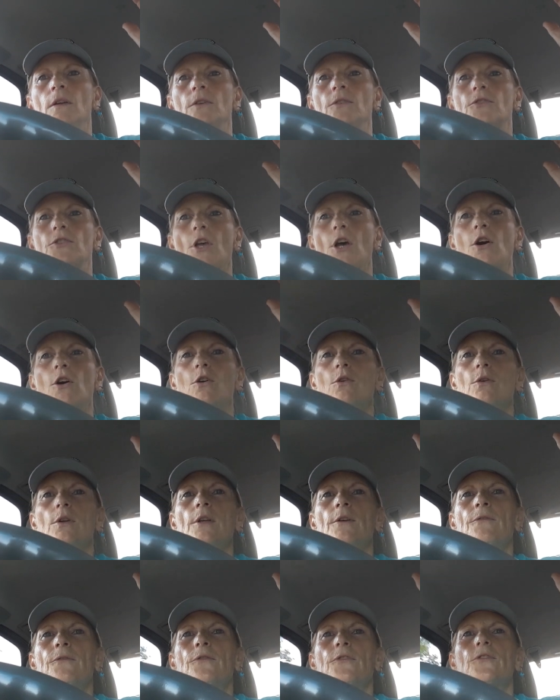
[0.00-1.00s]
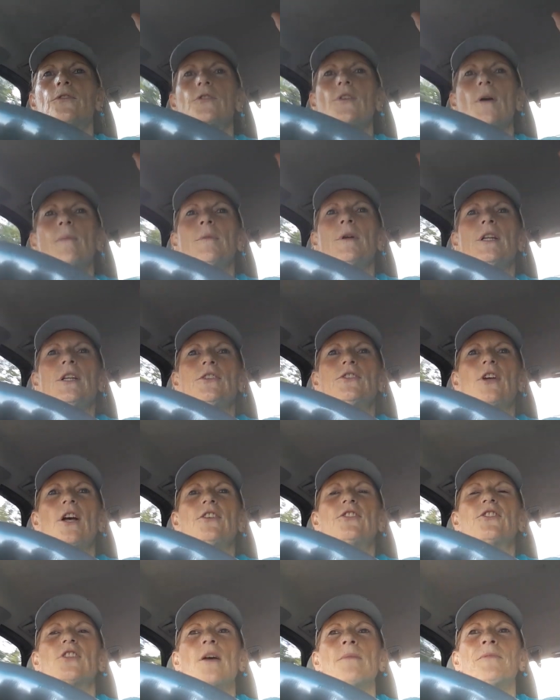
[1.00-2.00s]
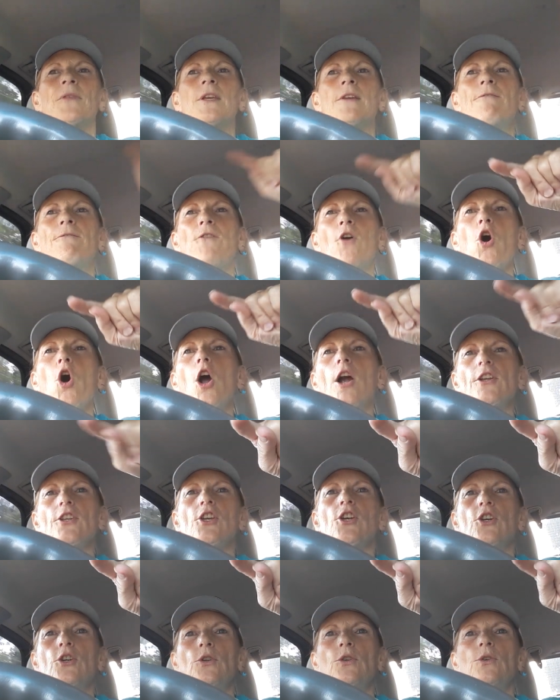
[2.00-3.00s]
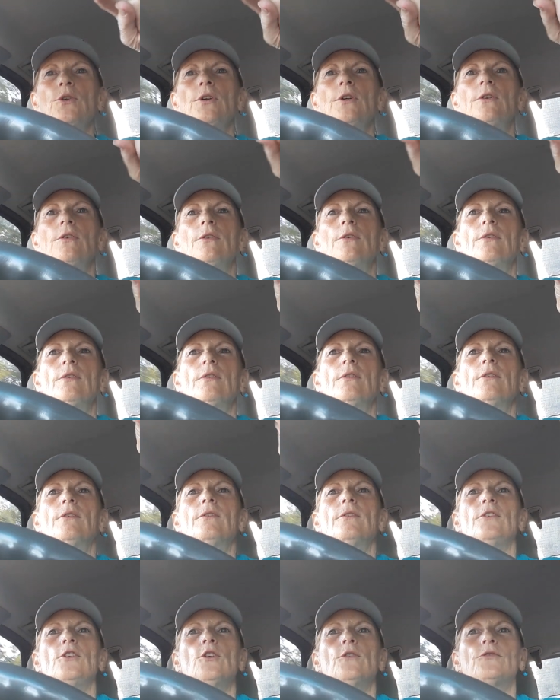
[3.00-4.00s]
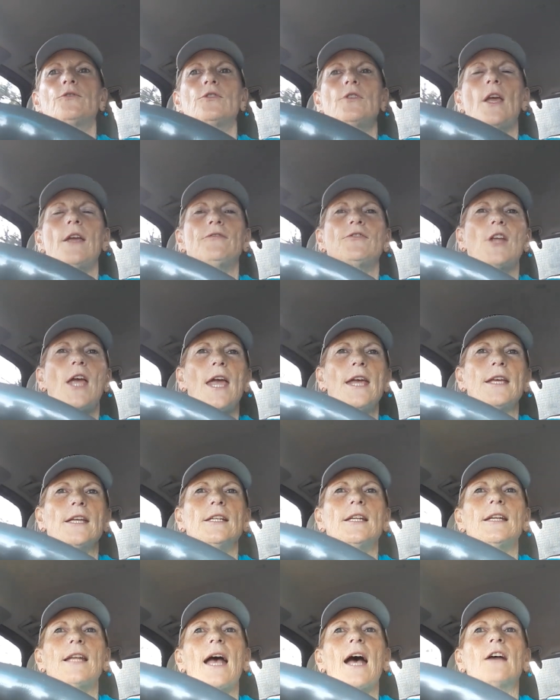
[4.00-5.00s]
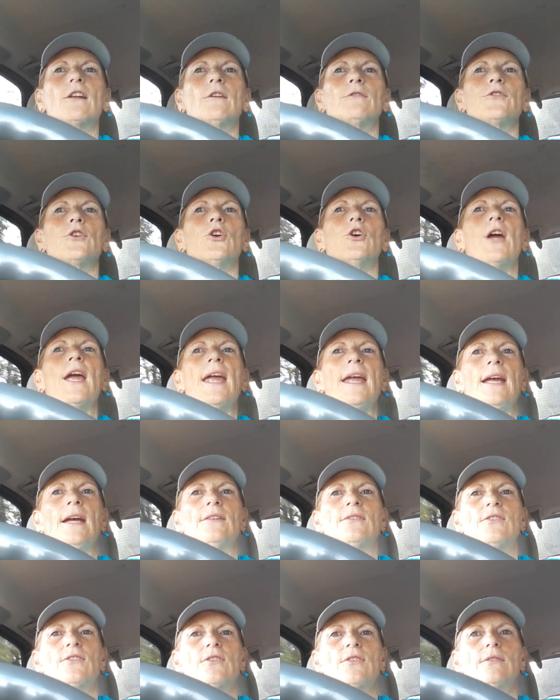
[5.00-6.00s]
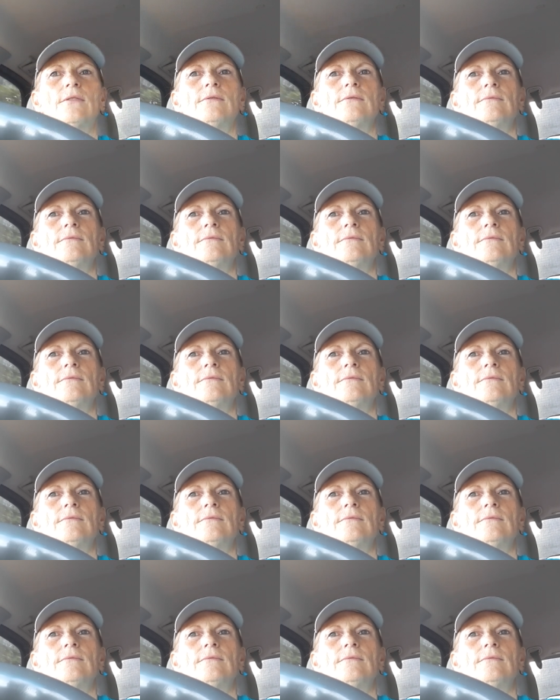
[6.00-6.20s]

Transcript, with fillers: So if somebody does something for you, you've, they've taken it out of your hands.